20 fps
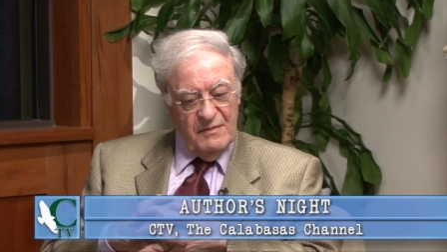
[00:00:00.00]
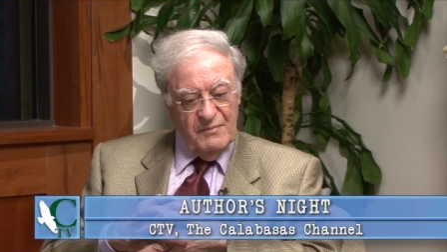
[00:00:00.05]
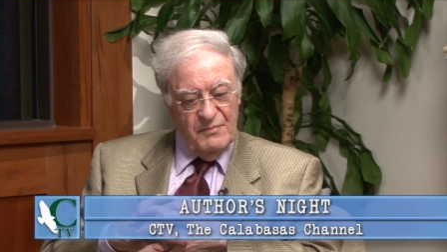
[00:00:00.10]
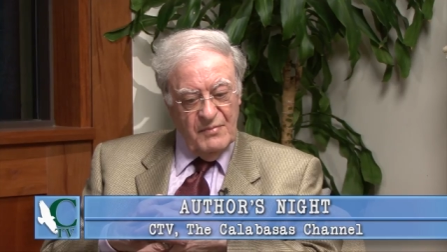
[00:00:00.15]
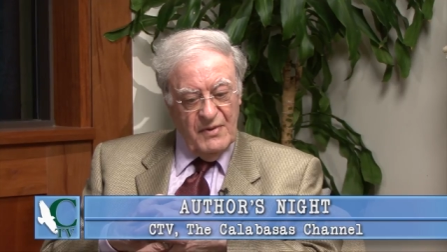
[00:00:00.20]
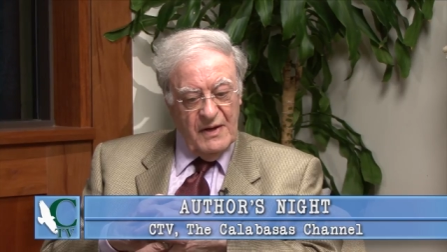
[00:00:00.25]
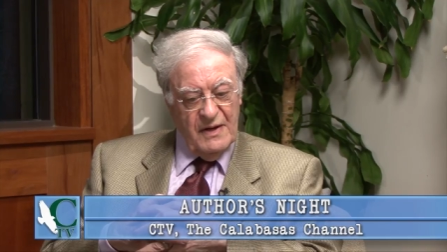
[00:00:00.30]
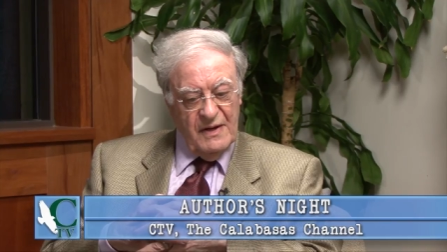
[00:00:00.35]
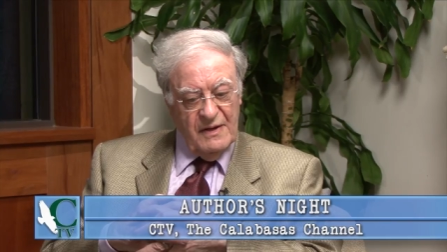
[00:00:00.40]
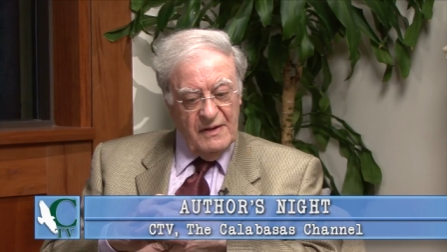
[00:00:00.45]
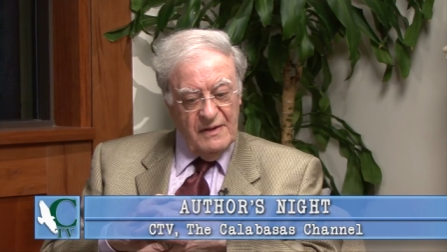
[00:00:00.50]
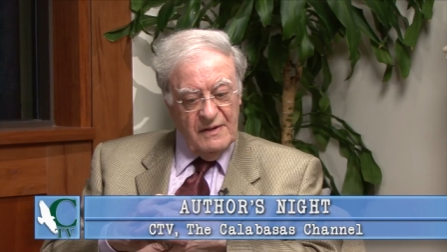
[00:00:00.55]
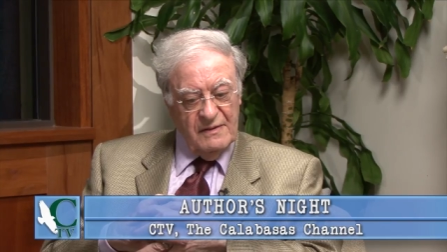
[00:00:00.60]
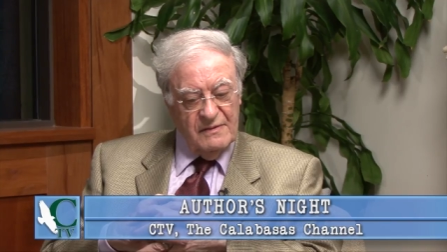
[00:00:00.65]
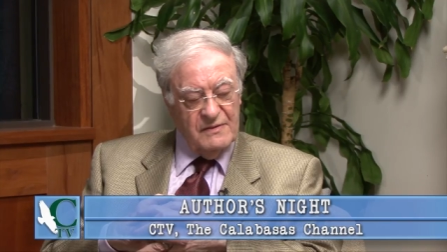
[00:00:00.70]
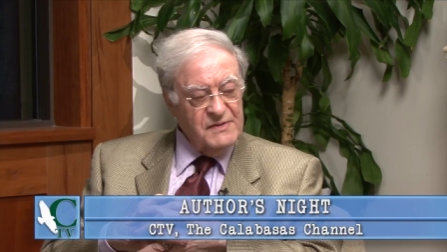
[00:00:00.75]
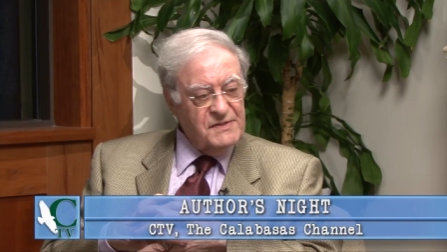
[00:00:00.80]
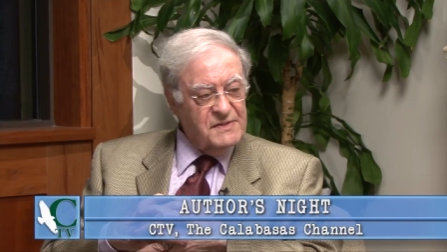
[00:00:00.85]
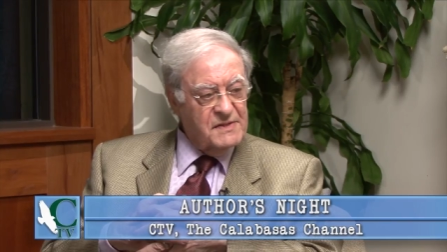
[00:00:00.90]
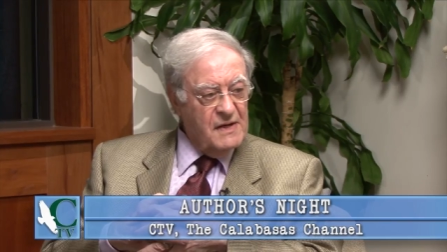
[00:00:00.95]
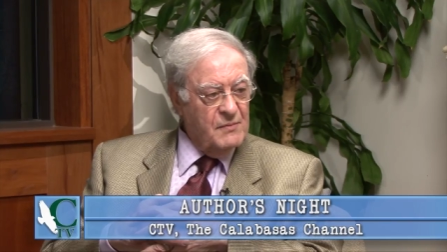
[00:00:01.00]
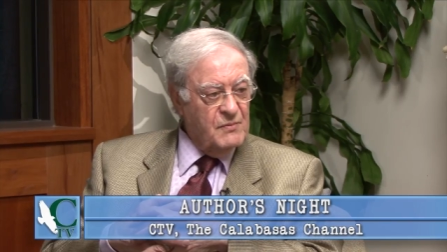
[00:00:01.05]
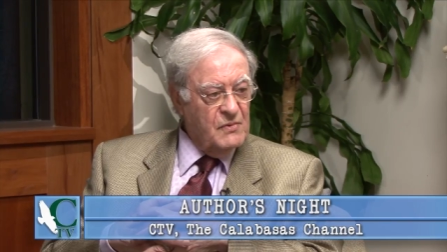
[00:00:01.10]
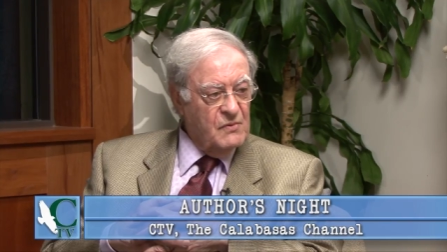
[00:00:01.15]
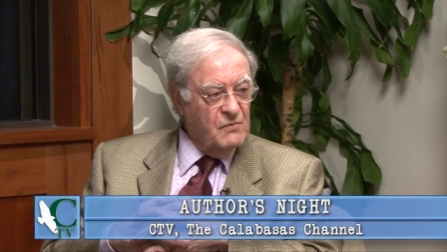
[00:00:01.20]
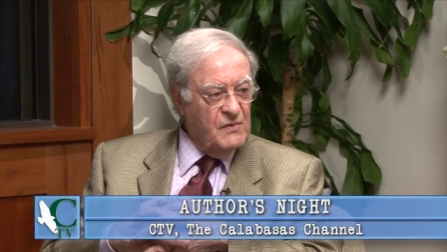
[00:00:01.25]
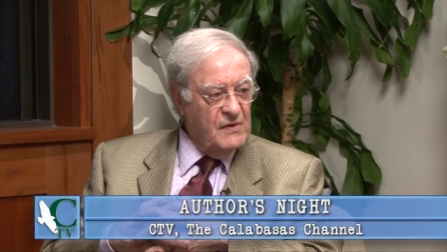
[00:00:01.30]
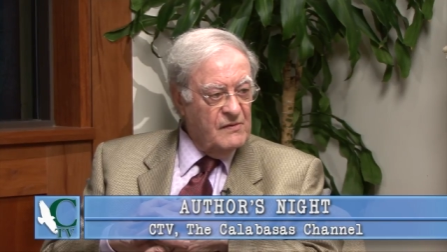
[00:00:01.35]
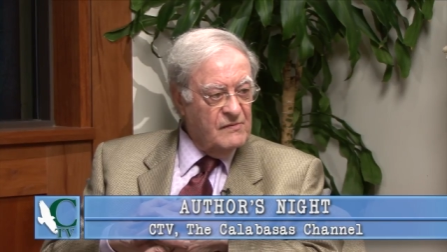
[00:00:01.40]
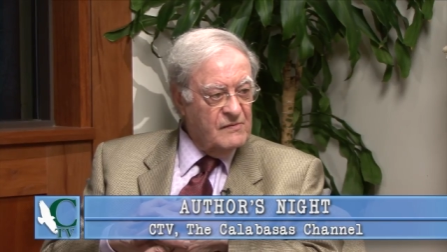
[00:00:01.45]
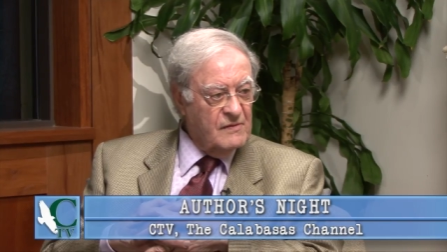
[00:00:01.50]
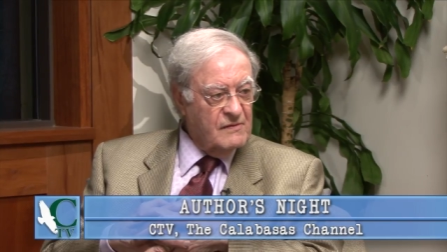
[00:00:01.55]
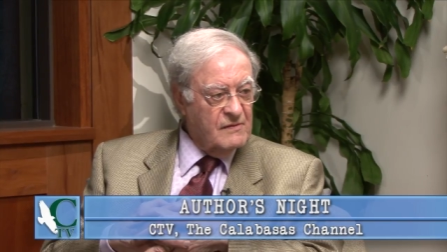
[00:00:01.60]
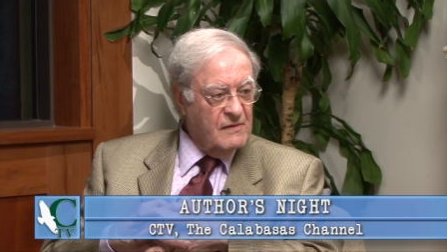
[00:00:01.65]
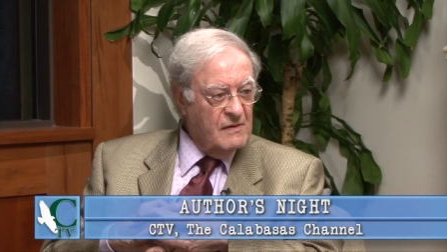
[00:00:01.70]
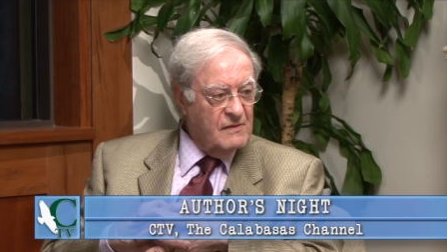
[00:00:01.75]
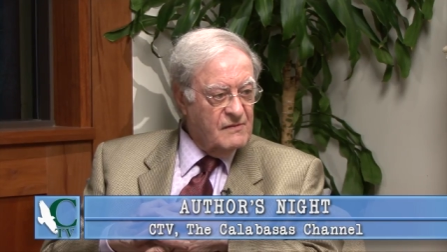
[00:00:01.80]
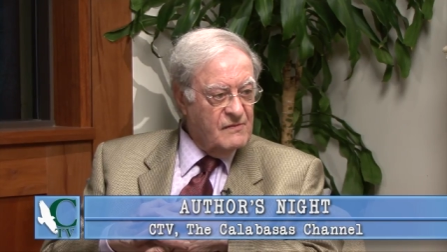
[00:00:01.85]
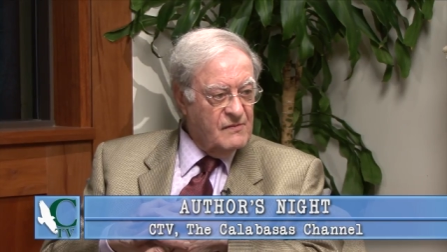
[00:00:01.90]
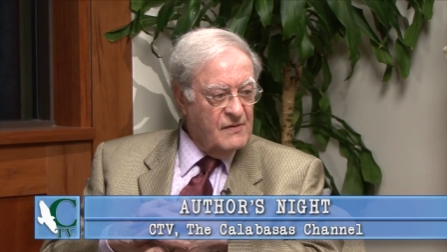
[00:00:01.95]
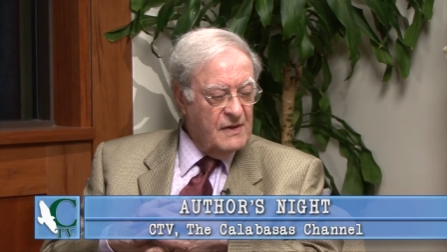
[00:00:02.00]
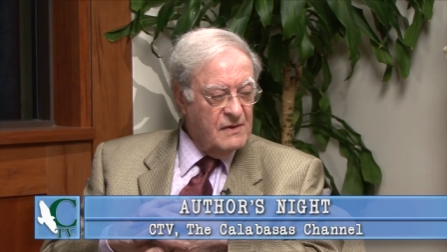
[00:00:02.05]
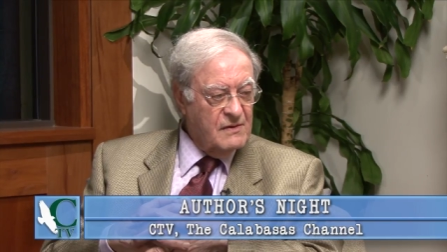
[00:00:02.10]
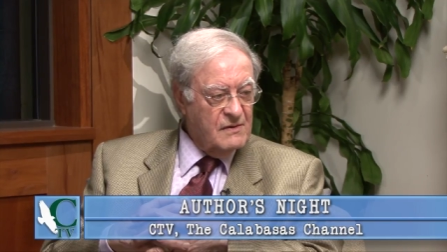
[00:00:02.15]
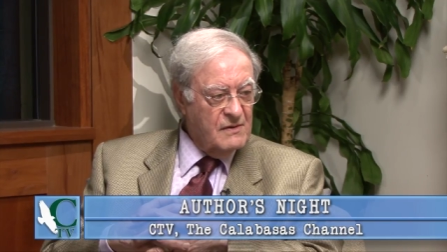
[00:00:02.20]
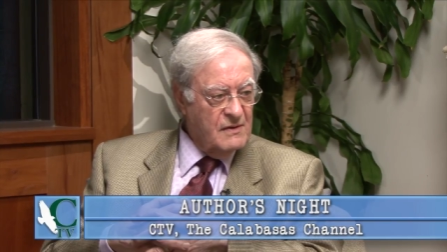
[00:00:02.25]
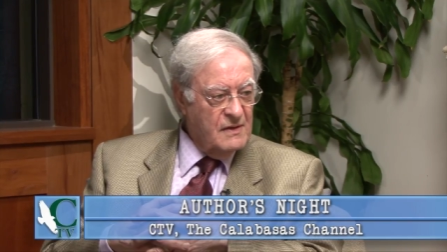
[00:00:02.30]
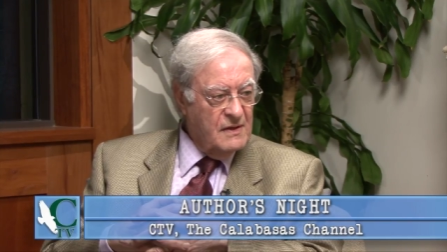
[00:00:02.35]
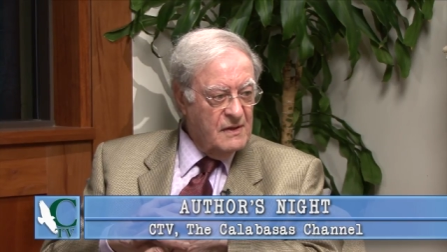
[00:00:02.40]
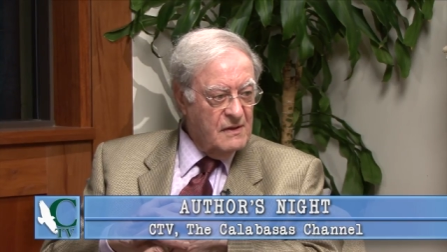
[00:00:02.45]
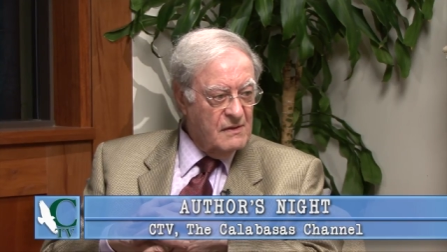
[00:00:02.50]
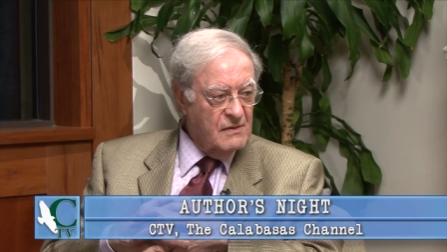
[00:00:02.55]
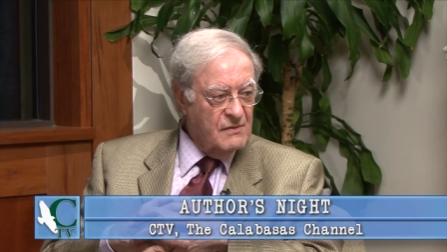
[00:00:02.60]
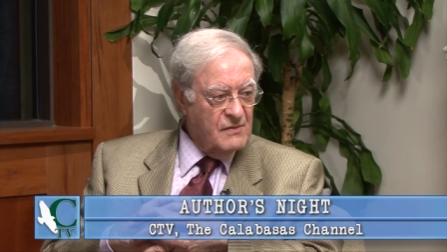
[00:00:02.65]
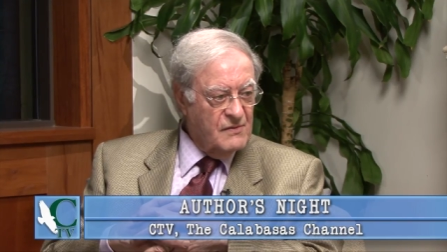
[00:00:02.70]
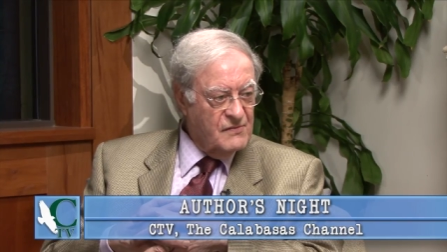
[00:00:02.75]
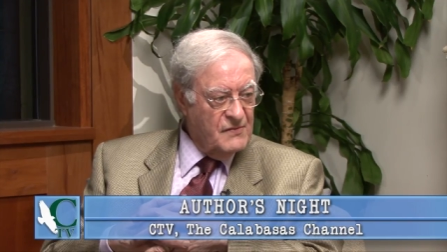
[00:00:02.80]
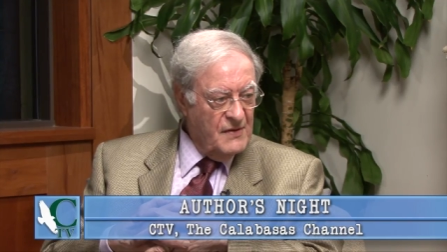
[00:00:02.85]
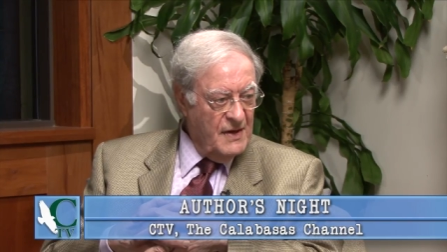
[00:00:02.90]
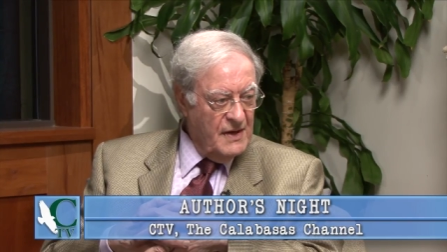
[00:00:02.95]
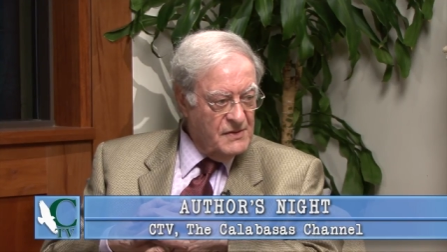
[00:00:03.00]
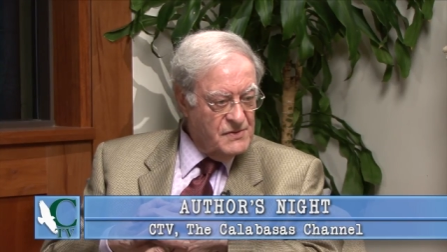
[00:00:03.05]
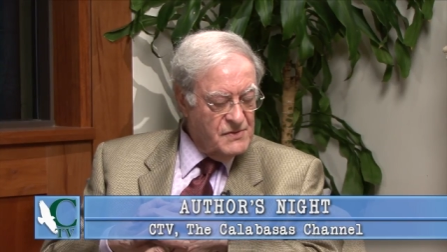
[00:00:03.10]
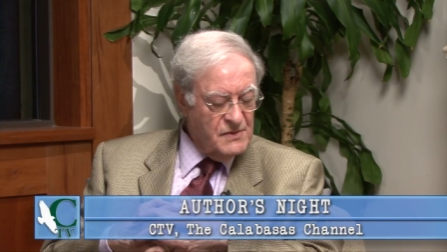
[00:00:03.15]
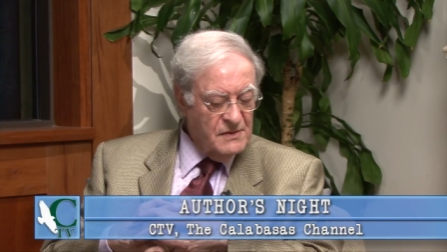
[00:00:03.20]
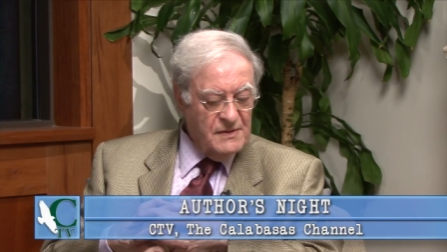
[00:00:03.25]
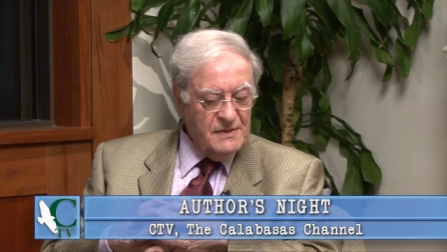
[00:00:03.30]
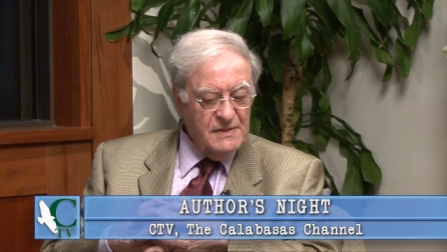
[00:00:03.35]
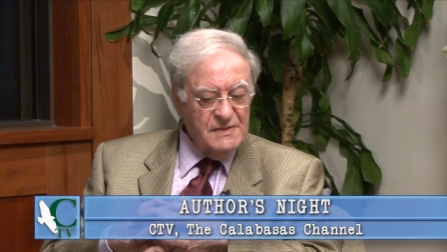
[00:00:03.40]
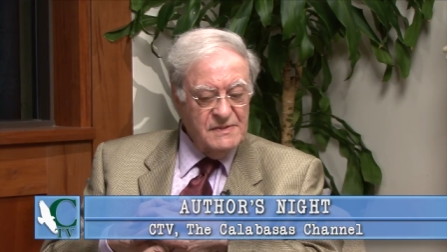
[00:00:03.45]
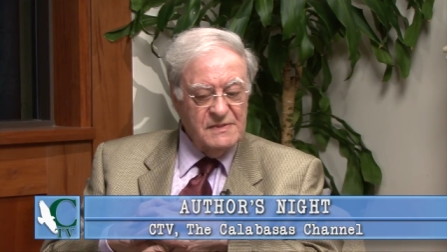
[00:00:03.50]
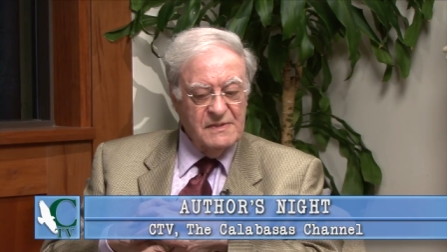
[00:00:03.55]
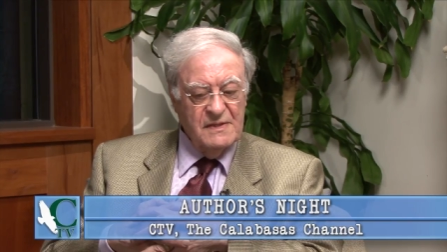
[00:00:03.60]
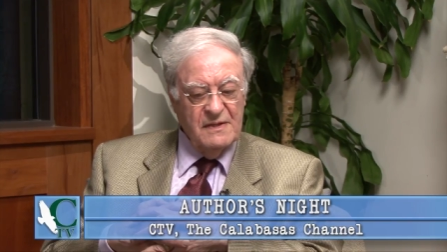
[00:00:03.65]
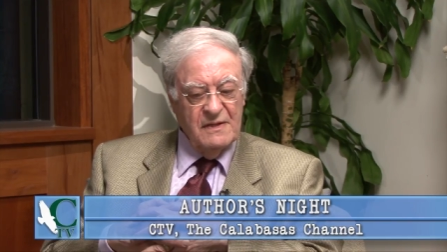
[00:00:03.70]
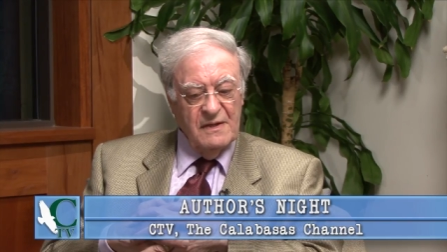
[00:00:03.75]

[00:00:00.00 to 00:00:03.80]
by the Simon Wiesenthal Center here in Los Angeles,